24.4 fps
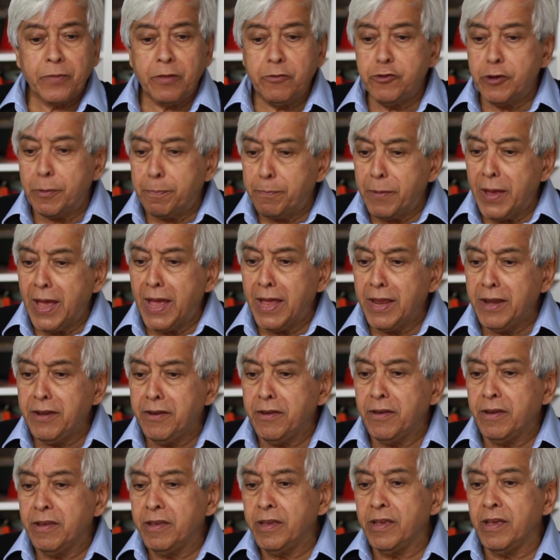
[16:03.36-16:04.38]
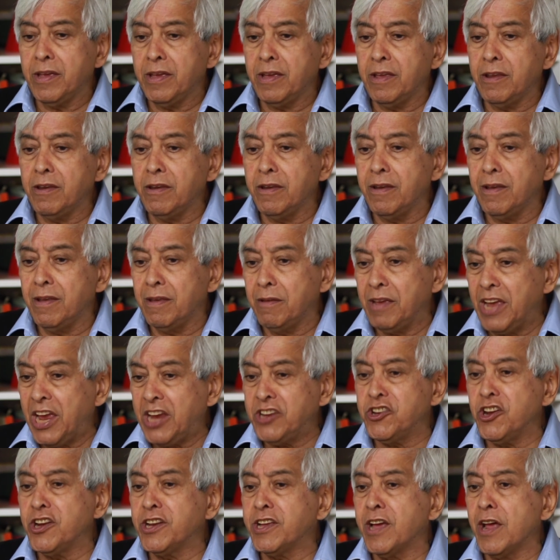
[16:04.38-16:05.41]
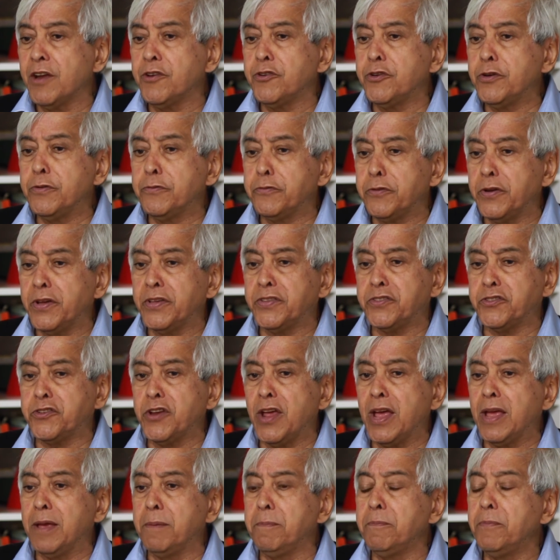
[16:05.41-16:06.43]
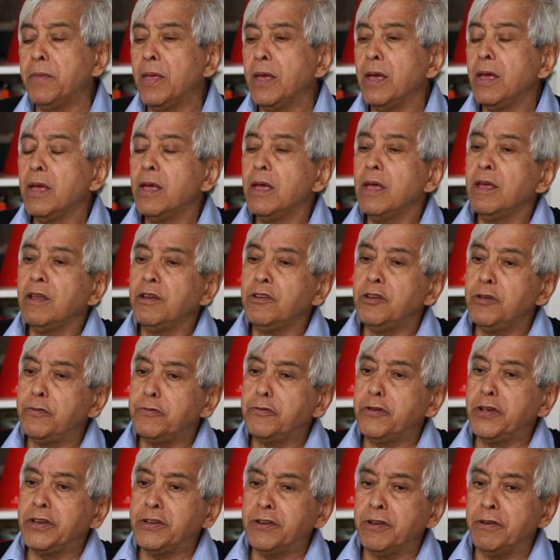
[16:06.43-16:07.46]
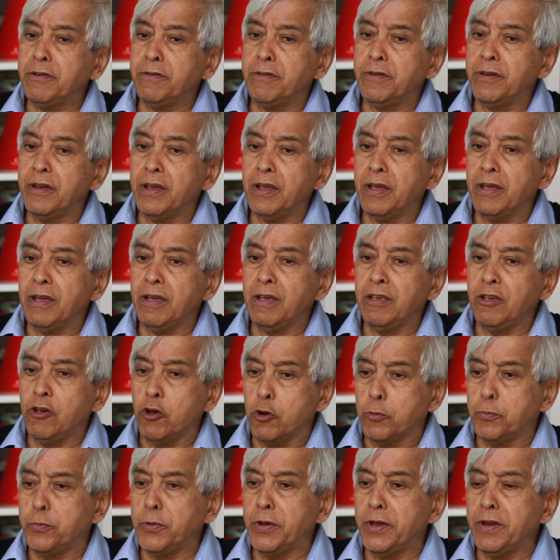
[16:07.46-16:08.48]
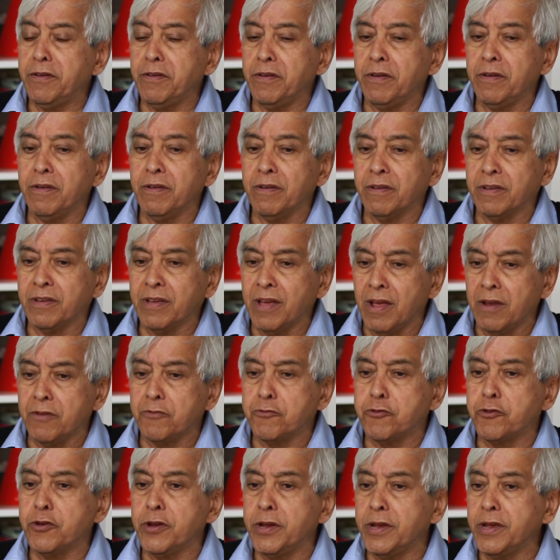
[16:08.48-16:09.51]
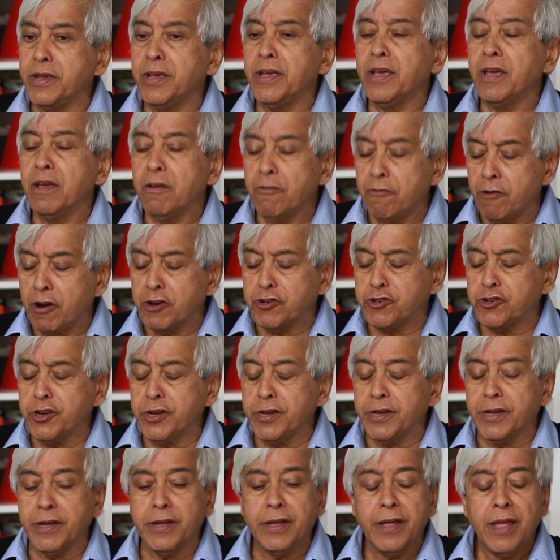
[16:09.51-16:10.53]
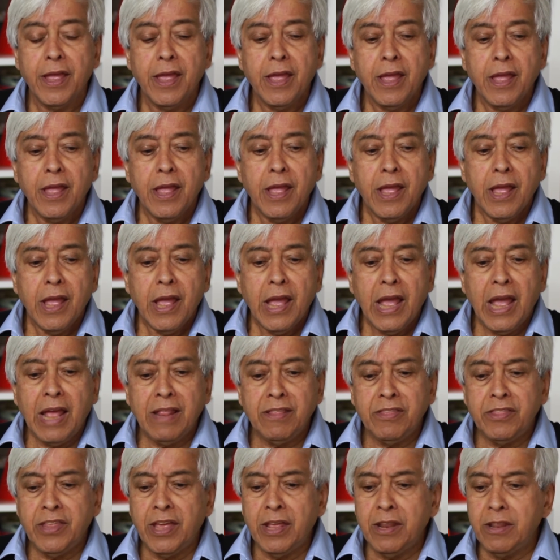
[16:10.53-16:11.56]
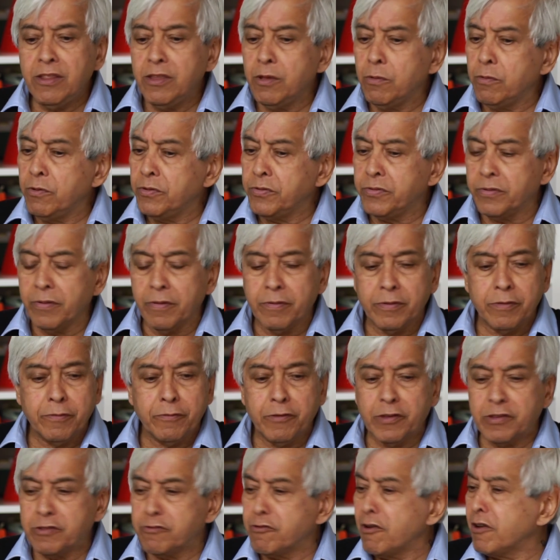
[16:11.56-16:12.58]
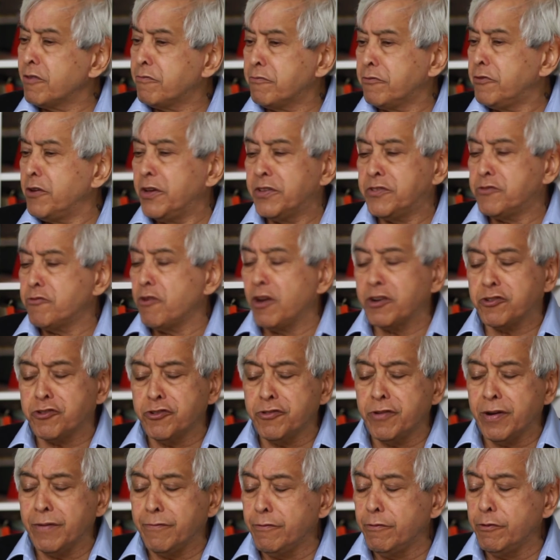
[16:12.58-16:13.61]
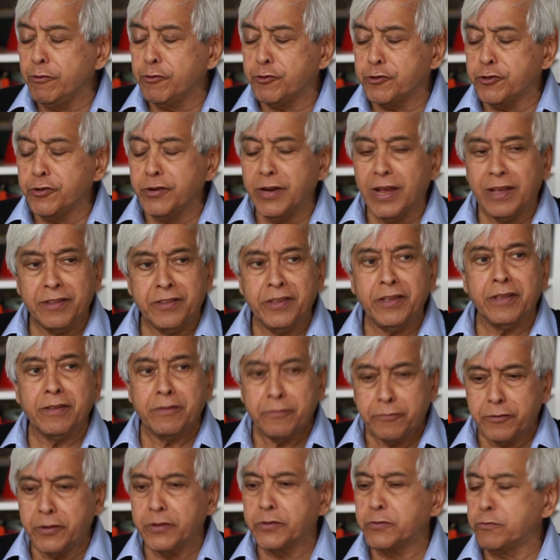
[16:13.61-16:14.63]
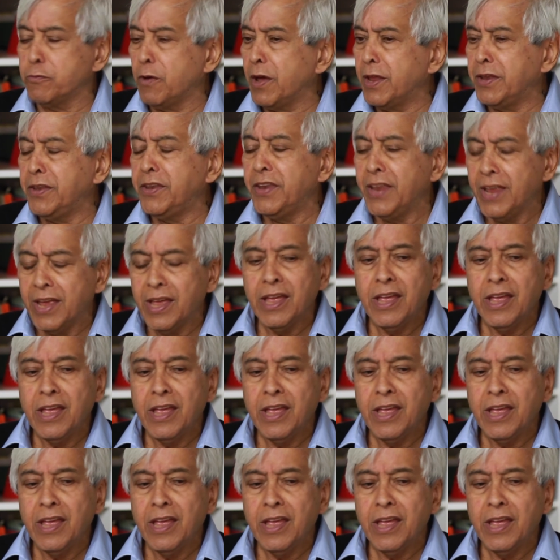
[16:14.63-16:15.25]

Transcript: Japan, Asian country, first time defeated European country, Russia, and then there was the first Russian Revolution, I think the first one,